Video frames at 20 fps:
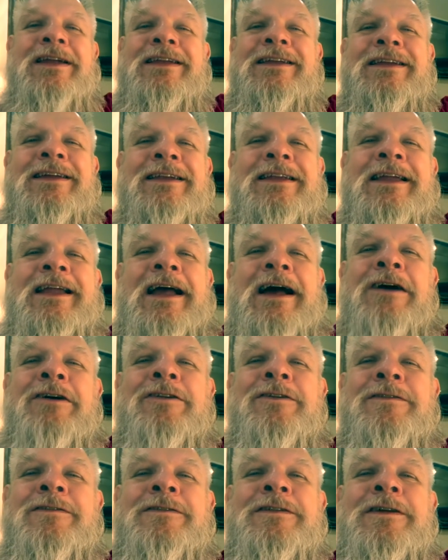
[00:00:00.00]
getting out
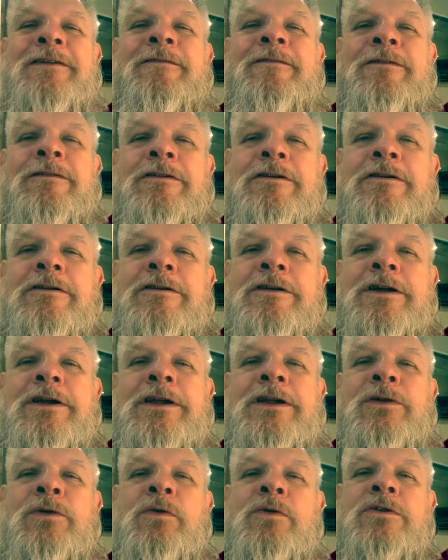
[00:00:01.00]
of Denver
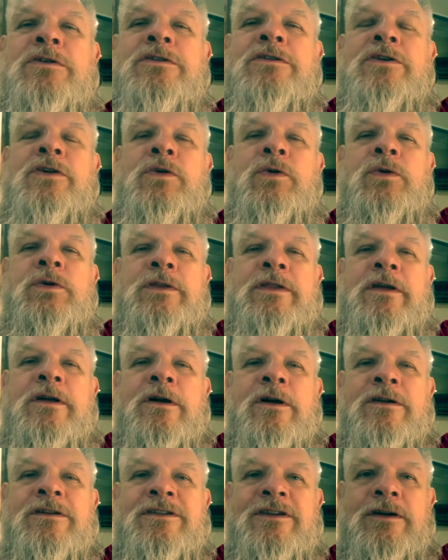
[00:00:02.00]
in order to go to the
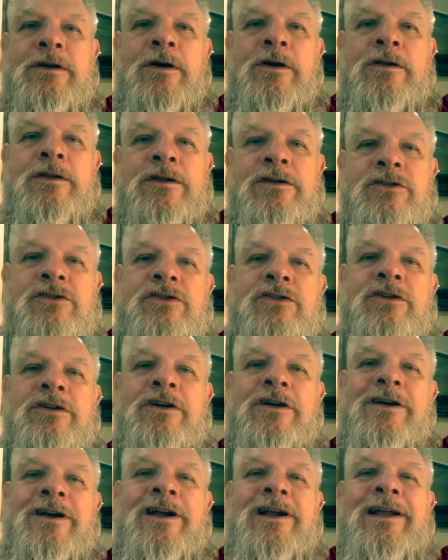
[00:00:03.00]
RTR this
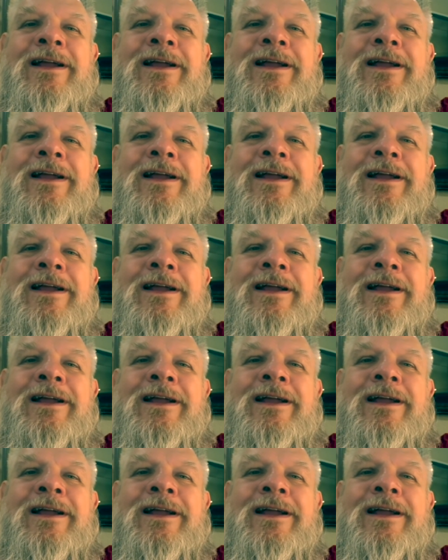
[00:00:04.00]
year.